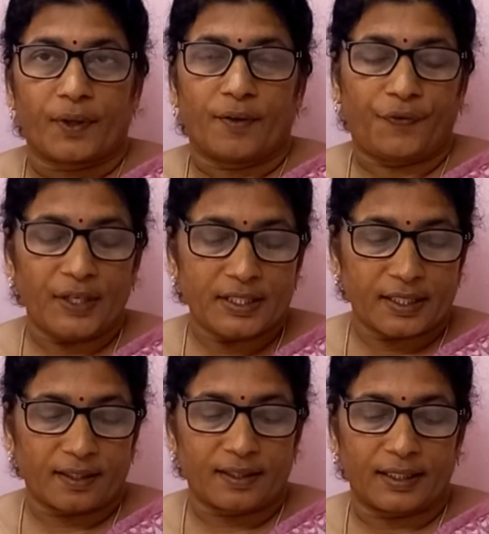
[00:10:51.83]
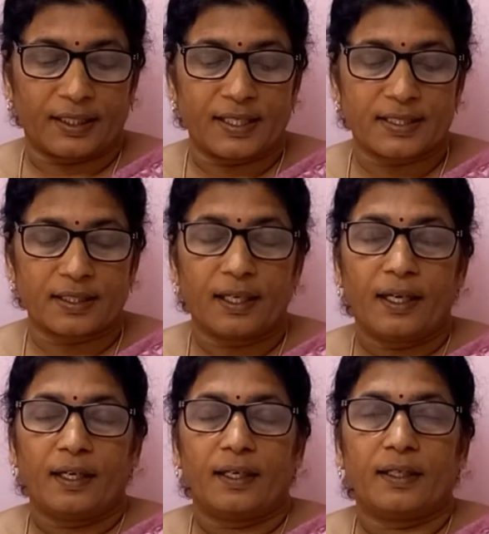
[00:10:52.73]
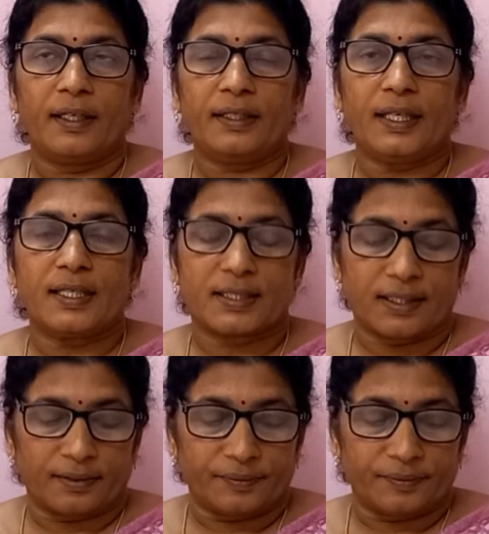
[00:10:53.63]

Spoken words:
feature, that is it is